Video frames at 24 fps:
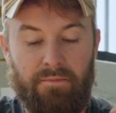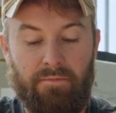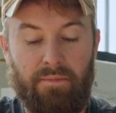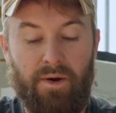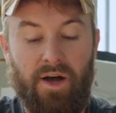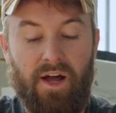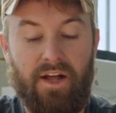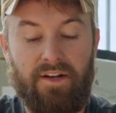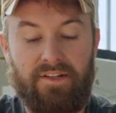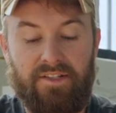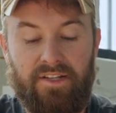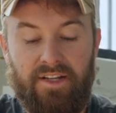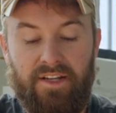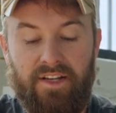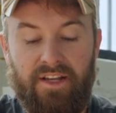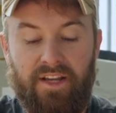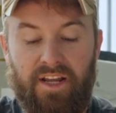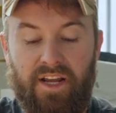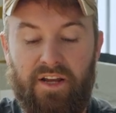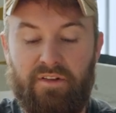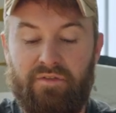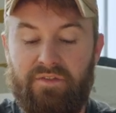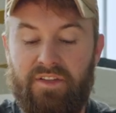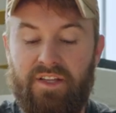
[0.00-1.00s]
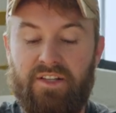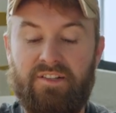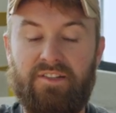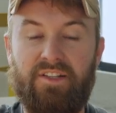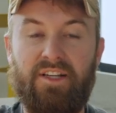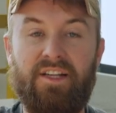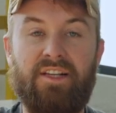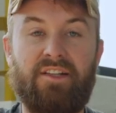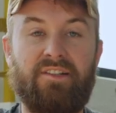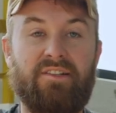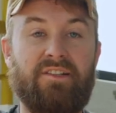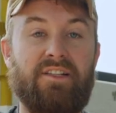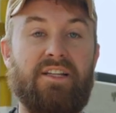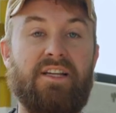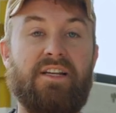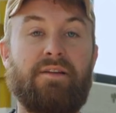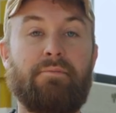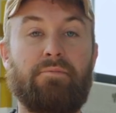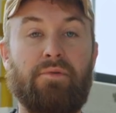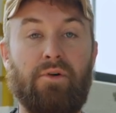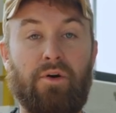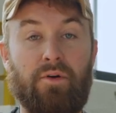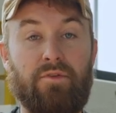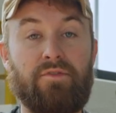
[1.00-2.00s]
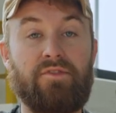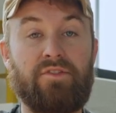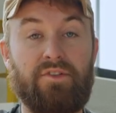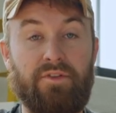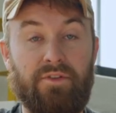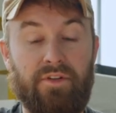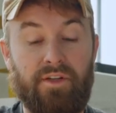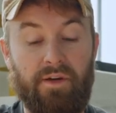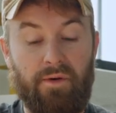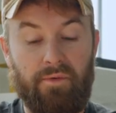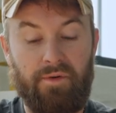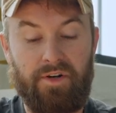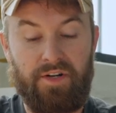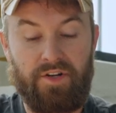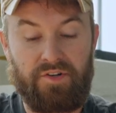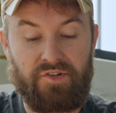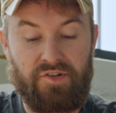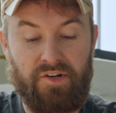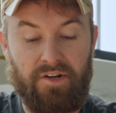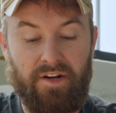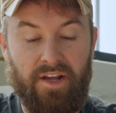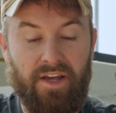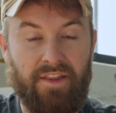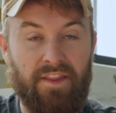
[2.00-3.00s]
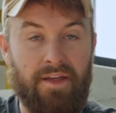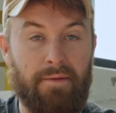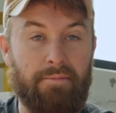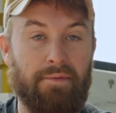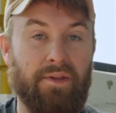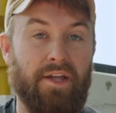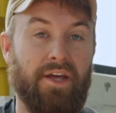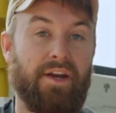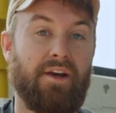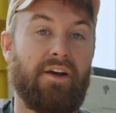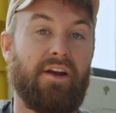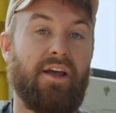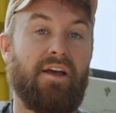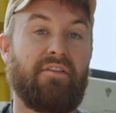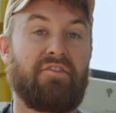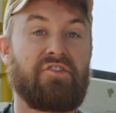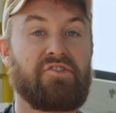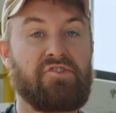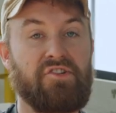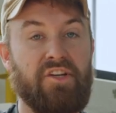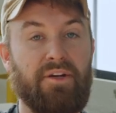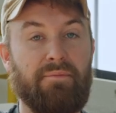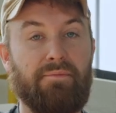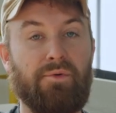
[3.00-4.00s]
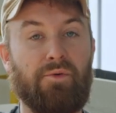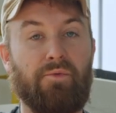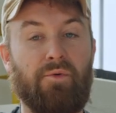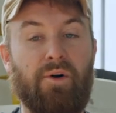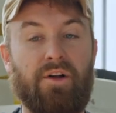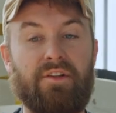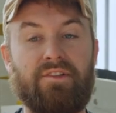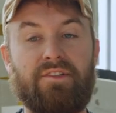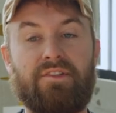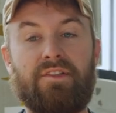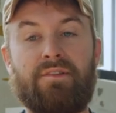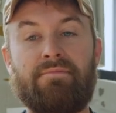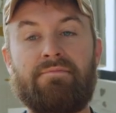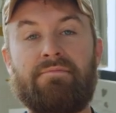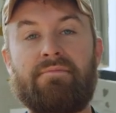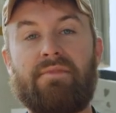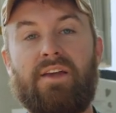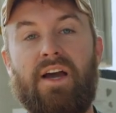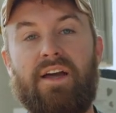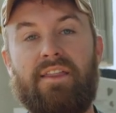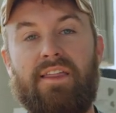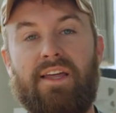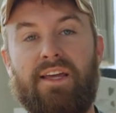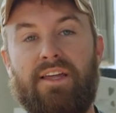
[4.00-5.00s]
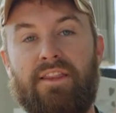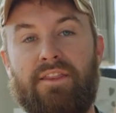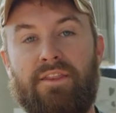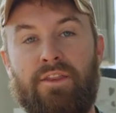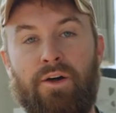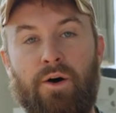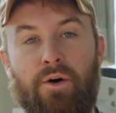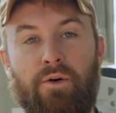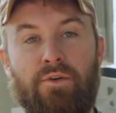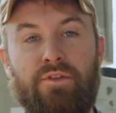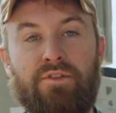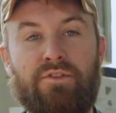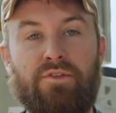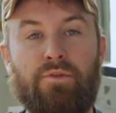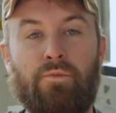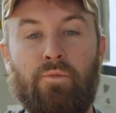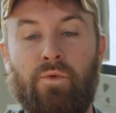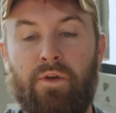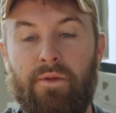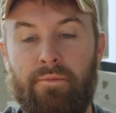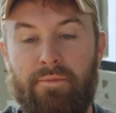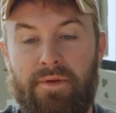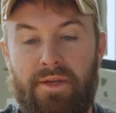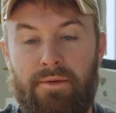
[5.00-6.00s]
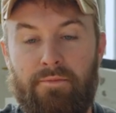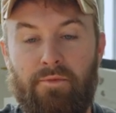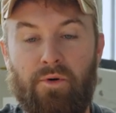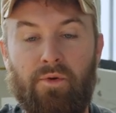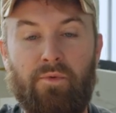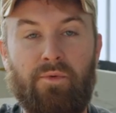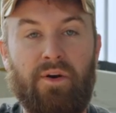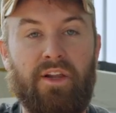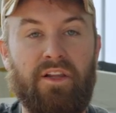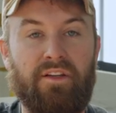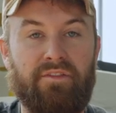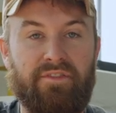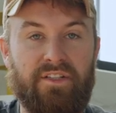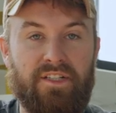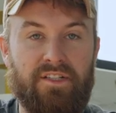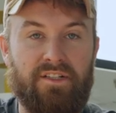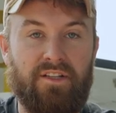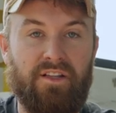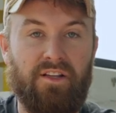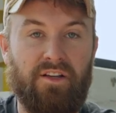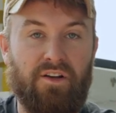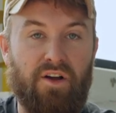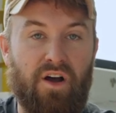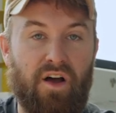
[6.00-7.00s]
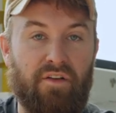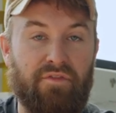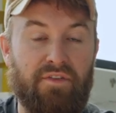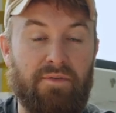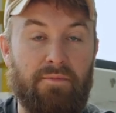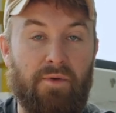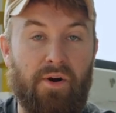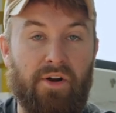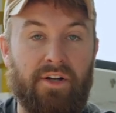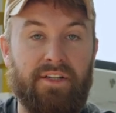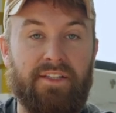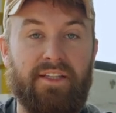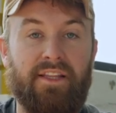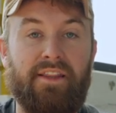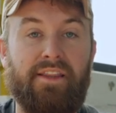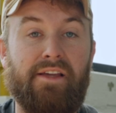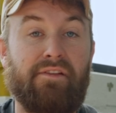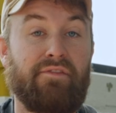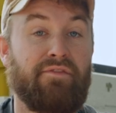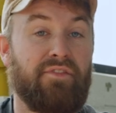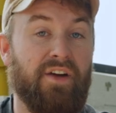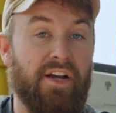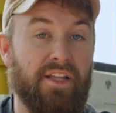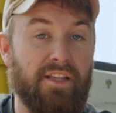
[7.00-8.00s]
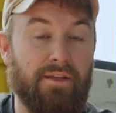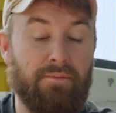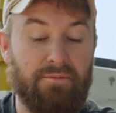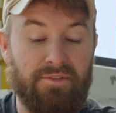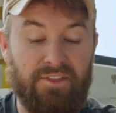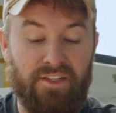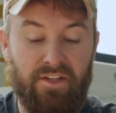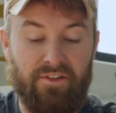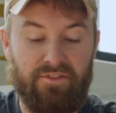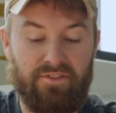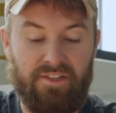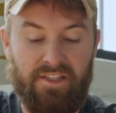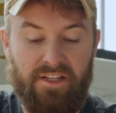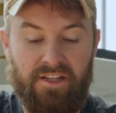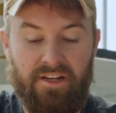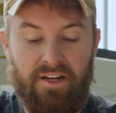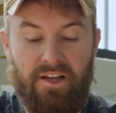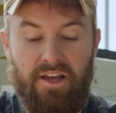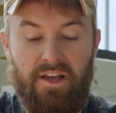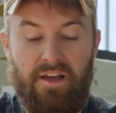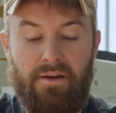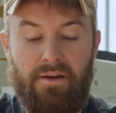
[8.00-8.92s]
But if this is the Pro Studio Edition and they plan on having cheaper ones, I think those will be more relevant to the coffee market that they find themselves in